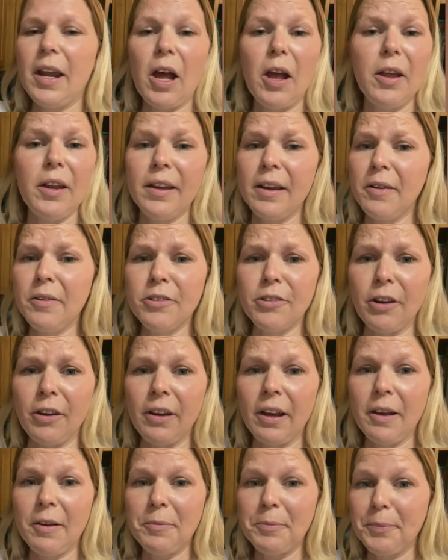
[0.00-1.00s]
I'll show
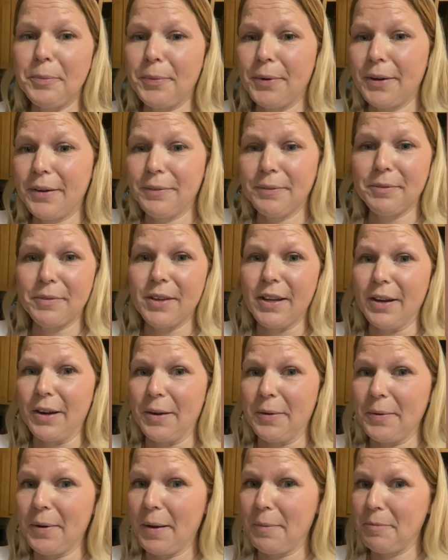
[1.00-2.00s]
you.
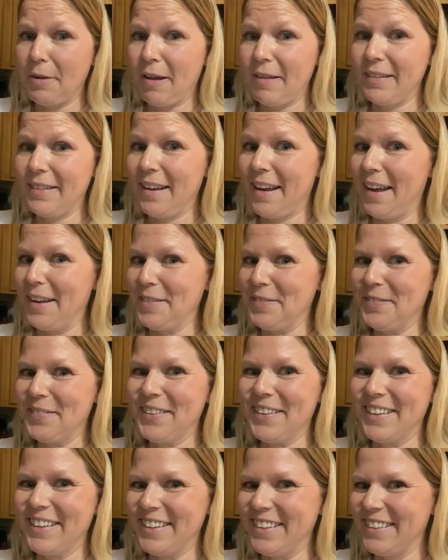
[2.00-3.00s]
I'm not done.
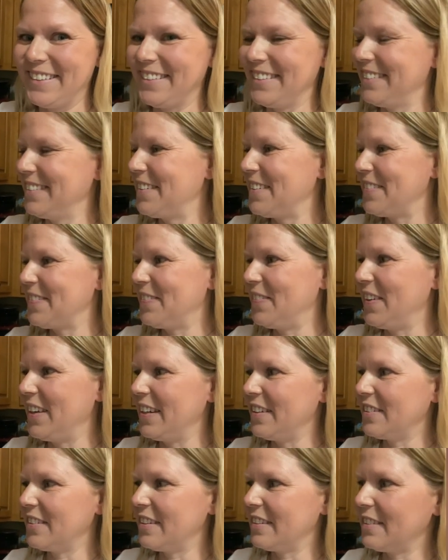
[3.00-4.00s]
We're gonna
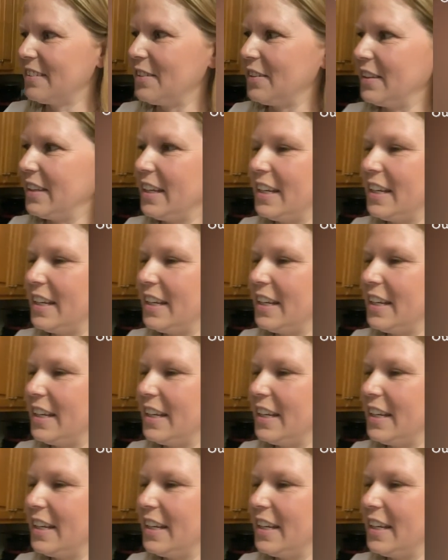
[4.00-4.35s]
finish this to